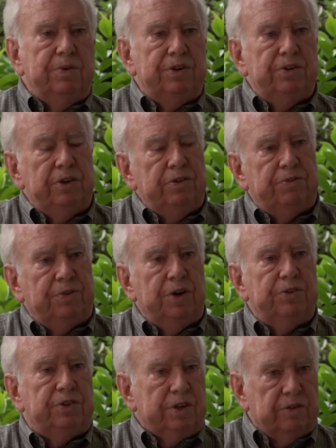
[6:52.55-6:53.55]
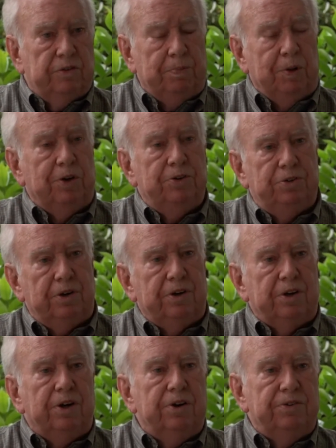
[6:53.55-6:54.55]
was his first exposure to
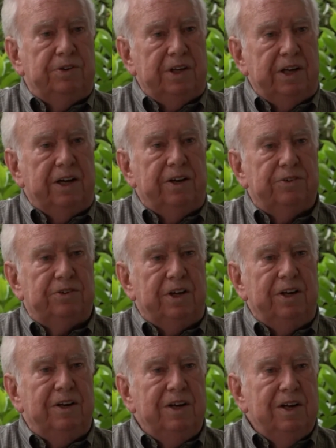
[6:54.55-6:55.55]
OTS, and